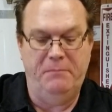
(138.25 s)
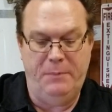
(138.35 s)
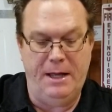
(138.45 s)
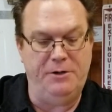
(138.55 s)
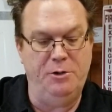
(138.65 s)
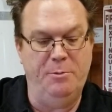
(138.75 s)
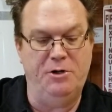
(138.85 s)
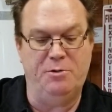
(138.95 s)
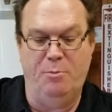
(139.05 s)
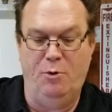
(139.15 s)
Not too
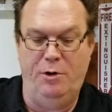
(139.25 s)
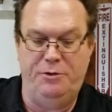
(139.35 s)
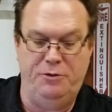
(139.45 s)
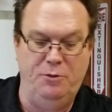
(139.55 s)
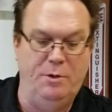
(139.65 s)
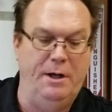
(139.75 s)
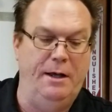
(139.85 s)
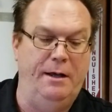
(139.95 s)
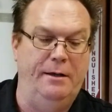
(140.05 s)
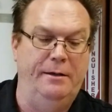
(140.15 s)
much more
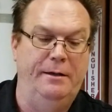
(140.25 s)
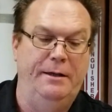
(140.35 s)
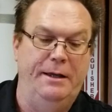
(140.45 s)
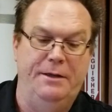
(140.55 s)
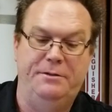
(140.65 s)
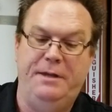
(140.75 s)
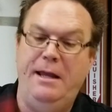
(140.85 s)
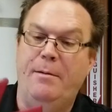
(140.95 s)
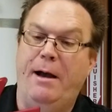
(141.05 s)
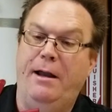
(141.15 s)
to
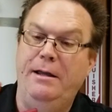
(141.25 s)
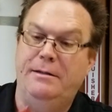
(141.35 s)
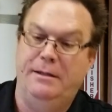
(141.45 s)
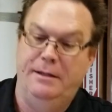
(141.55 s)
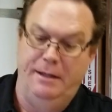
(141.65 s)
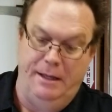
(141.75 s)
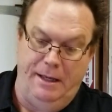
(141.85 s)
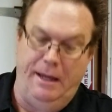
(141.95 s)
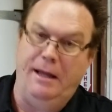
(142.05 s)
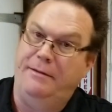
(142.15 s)
state about it.
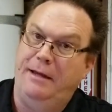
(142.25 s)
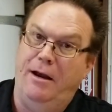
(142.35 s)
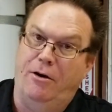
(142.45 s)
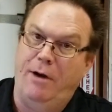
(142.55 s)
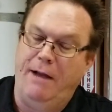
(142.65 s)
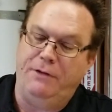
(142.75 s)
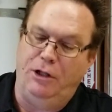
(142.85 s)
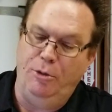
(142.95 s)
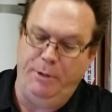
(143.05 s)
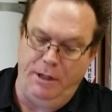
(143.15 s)
It's aircraft
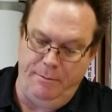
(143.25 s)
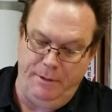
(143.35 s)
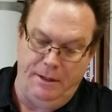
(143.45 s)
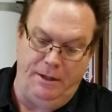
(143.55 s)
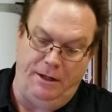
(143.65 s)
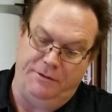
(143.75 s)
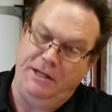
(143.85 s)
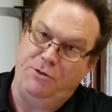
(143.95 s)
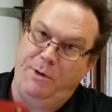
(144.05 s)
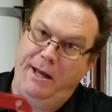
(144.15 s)
aluminum. You can see
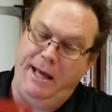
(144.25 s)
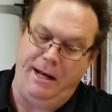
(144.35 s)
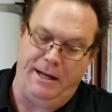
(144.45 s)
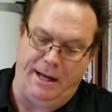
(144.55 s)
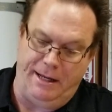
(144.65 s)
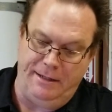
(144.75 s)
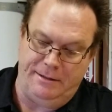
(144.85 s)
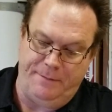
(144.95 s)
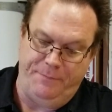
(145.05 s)
it's red anodized.